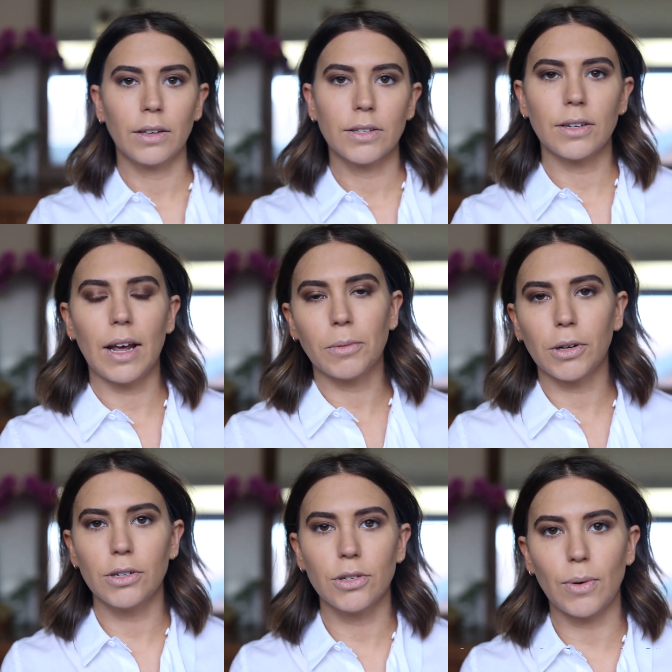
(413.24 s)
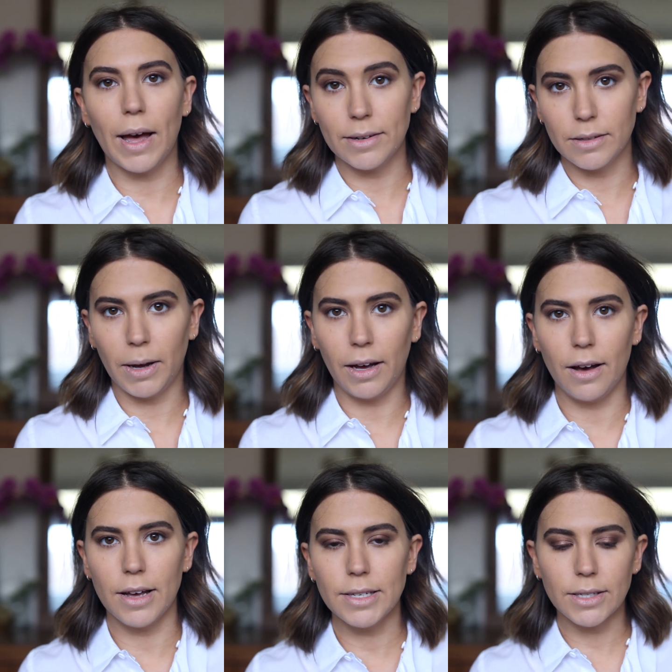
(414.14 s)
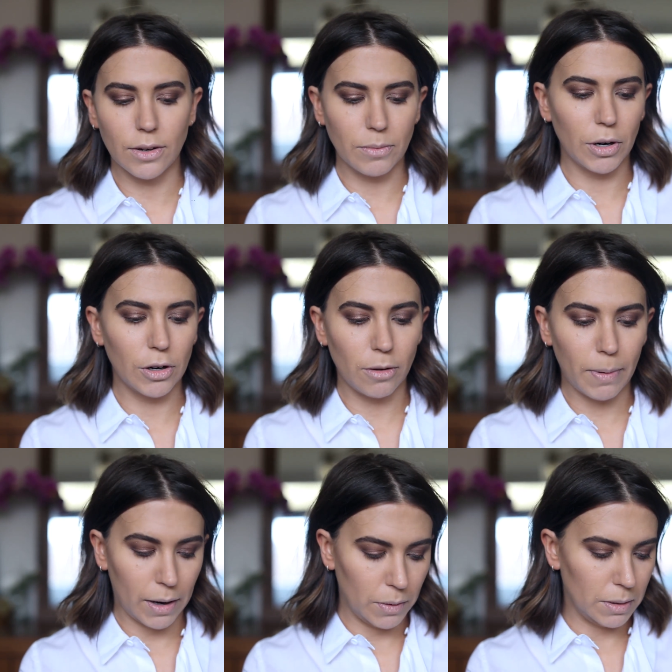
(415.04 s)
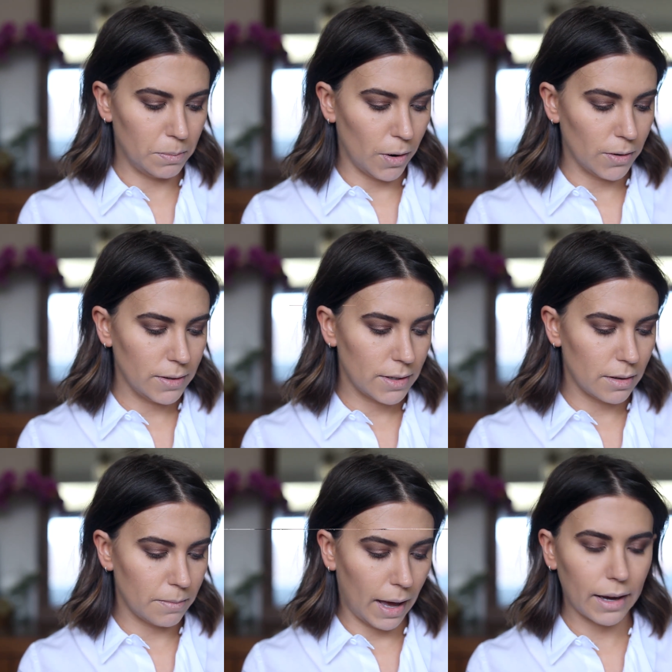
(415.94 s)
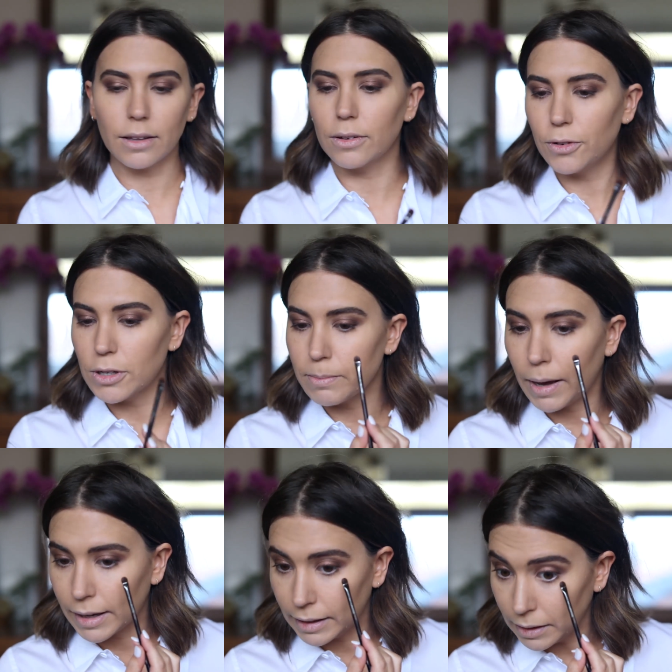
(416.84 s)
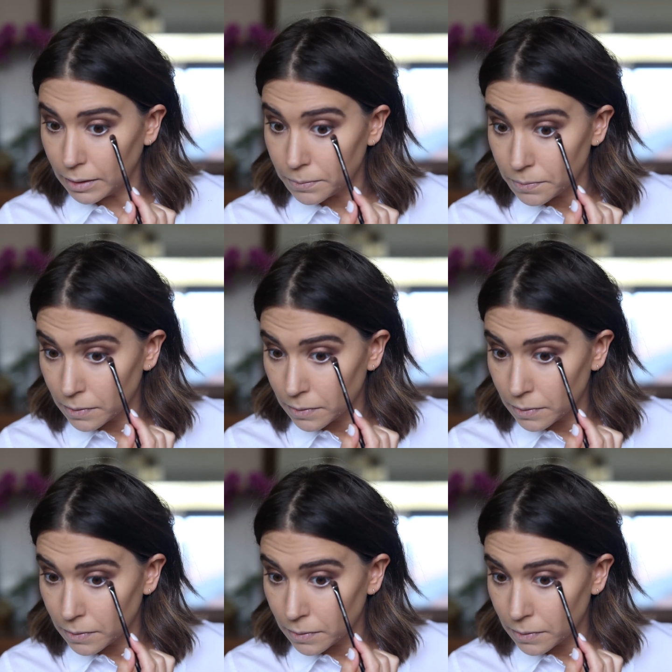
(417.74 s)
So now I'm going to do under my eyes, so I'm going to go back with the bronze, the first MAC colour.